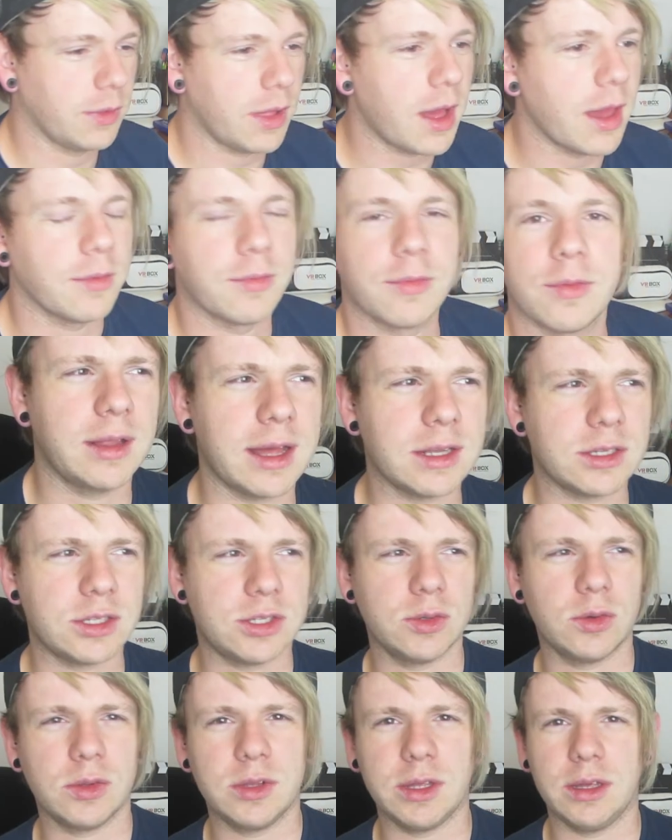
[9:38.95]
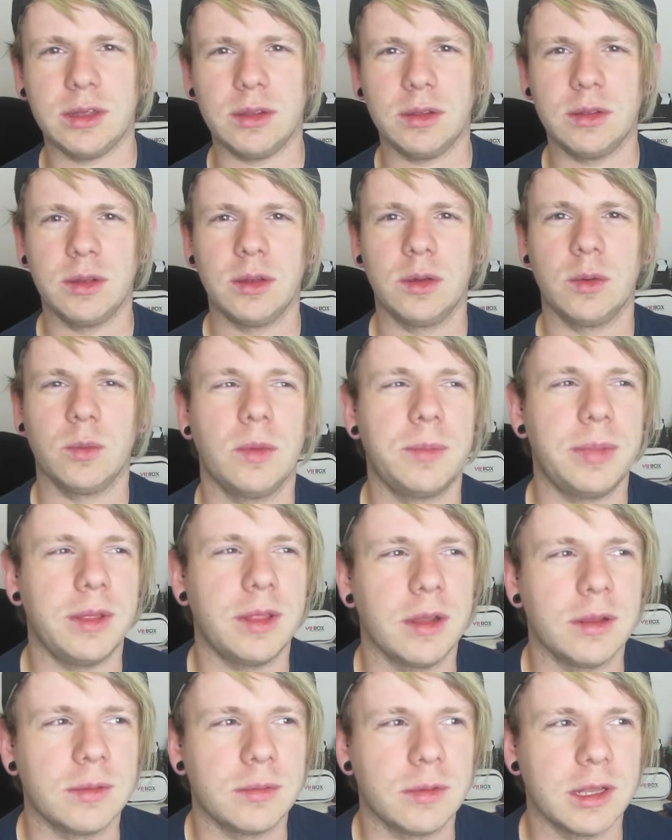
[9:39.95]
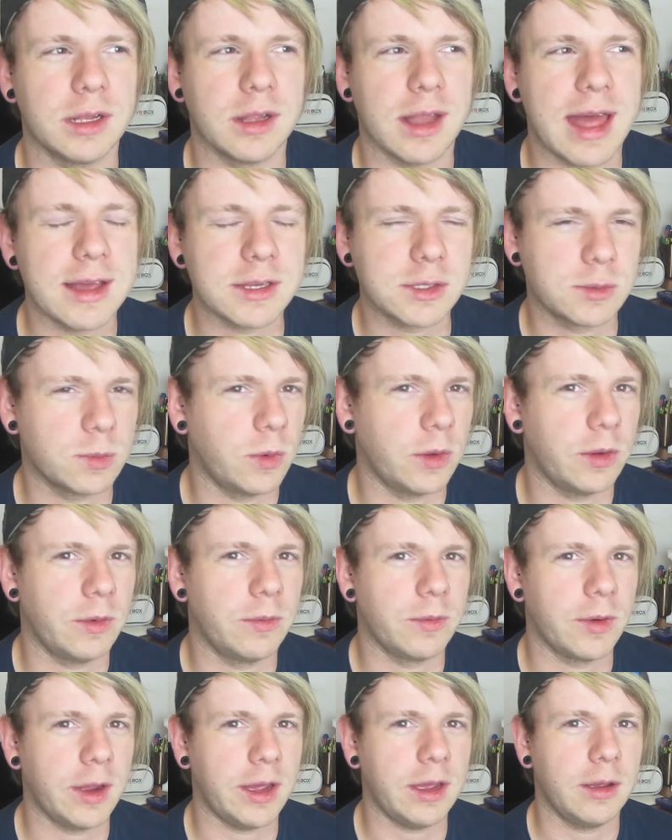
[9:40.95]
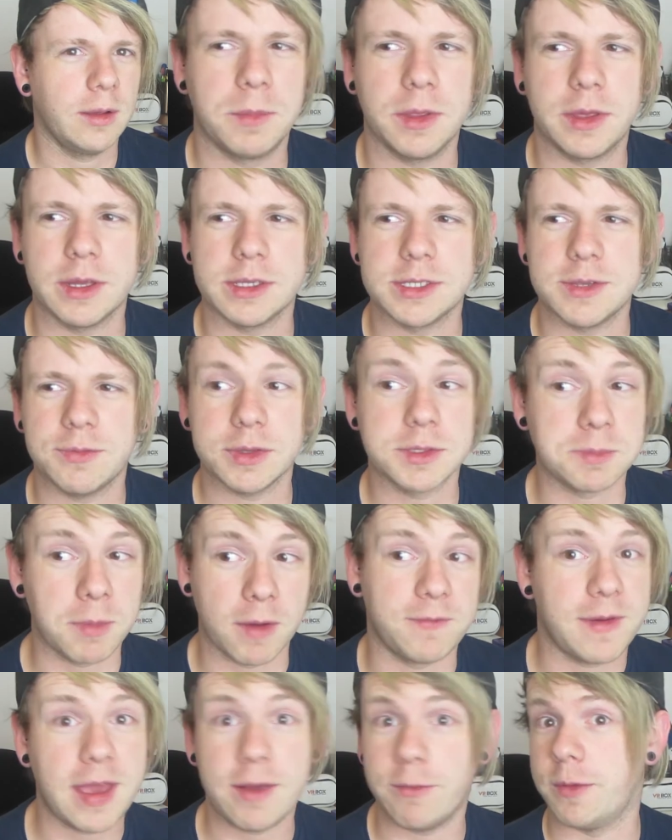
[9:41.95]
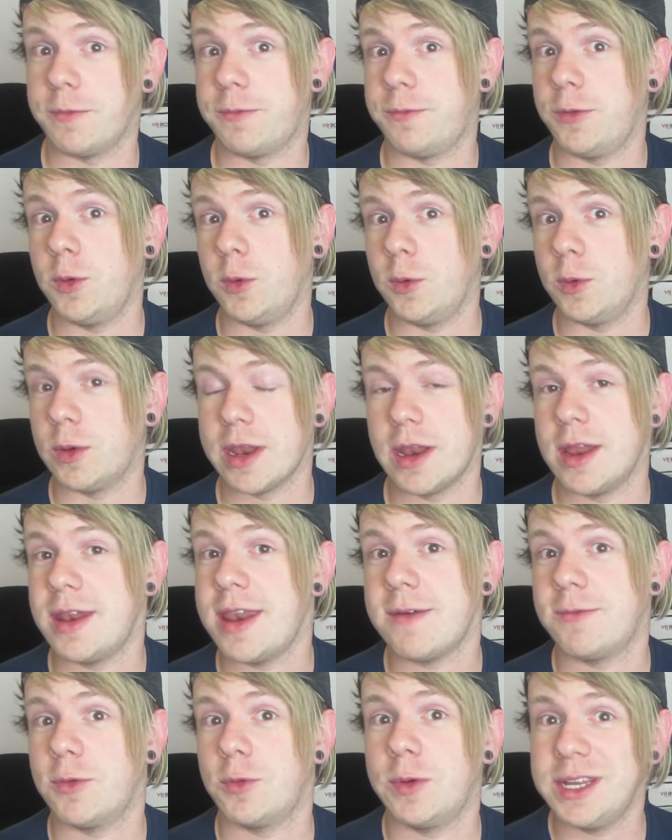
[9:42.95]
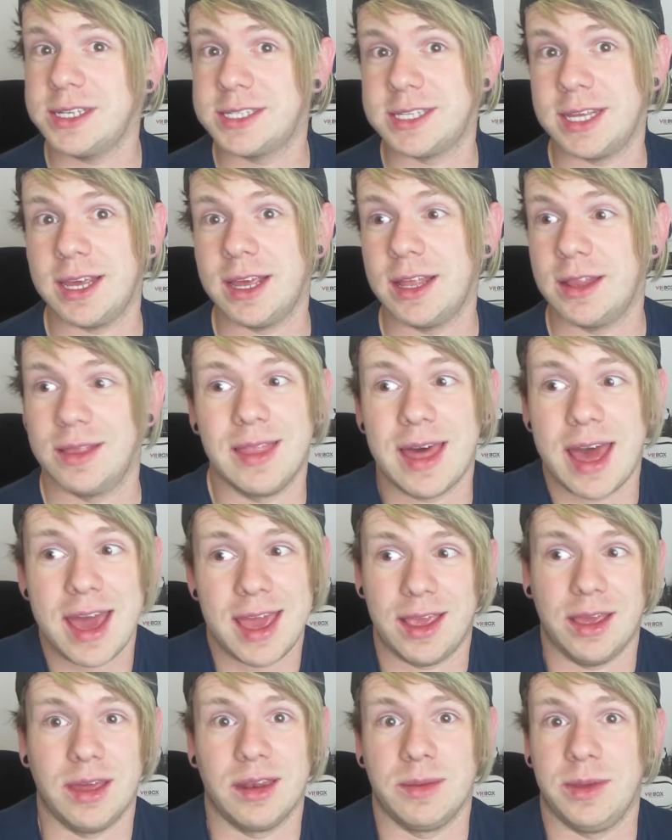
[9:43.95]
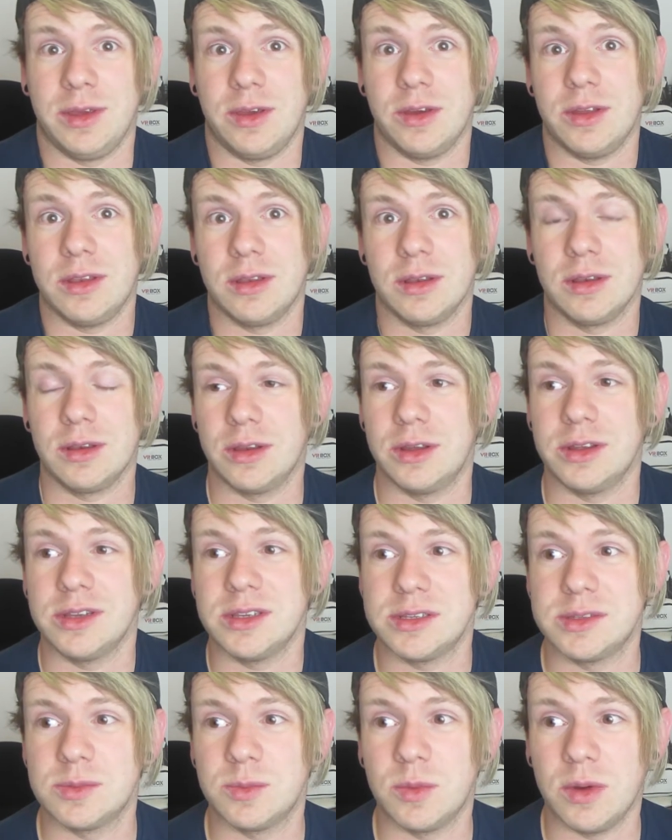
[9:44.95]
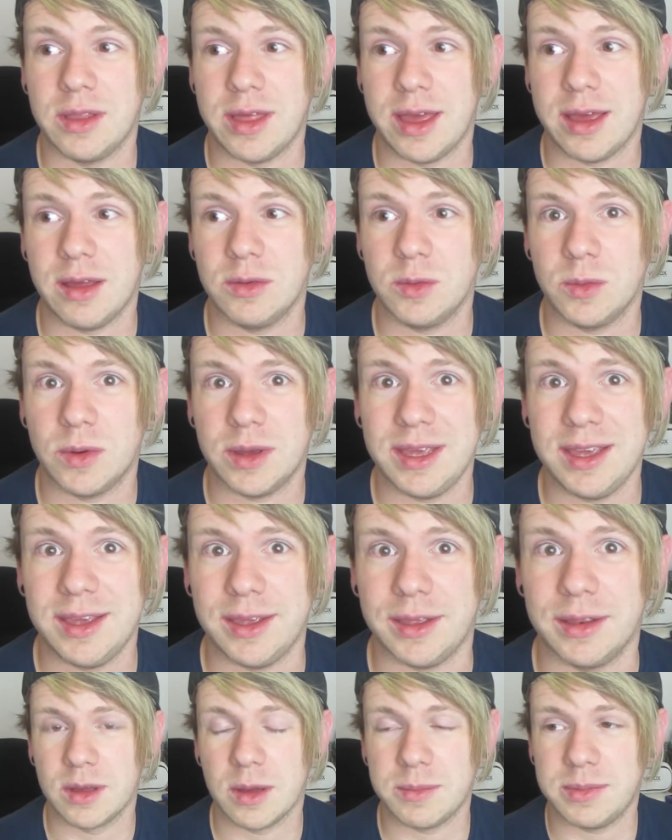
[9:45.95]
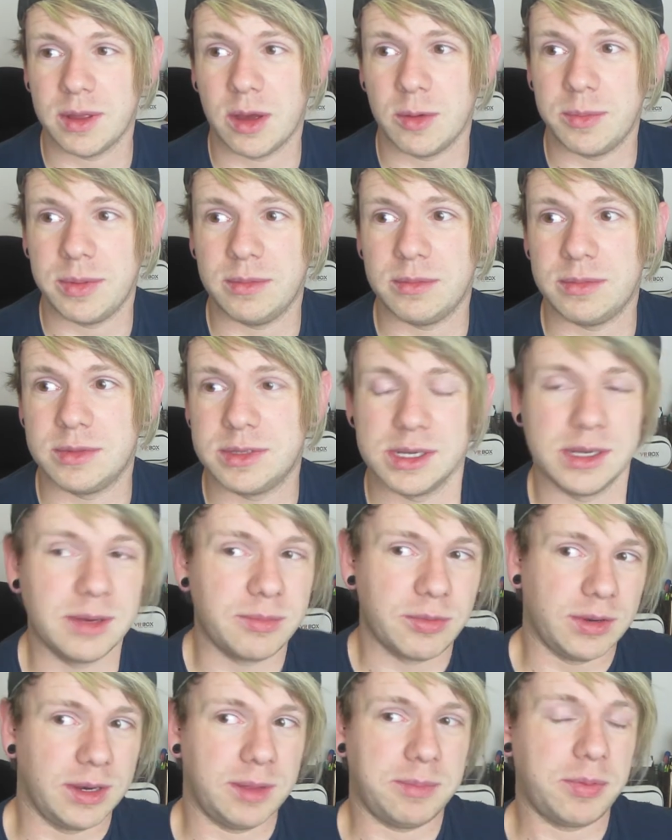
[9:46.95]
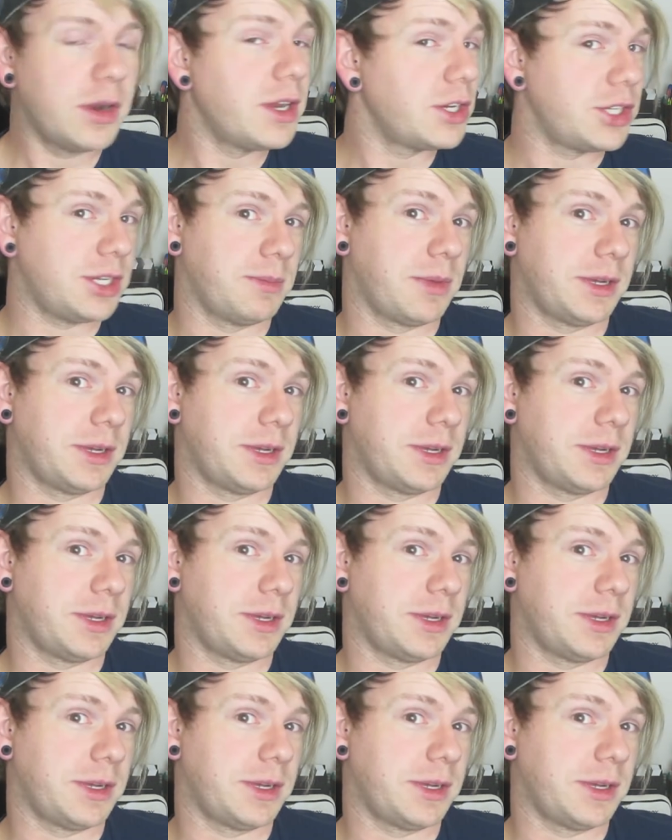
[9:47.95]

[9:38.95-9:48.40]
life? That surely would be the, the last one, right? Because if it's my favourite food and I never eat it, that ain't gonna be good, because what the hell do I eat? I'll, I'll be deliberately punishing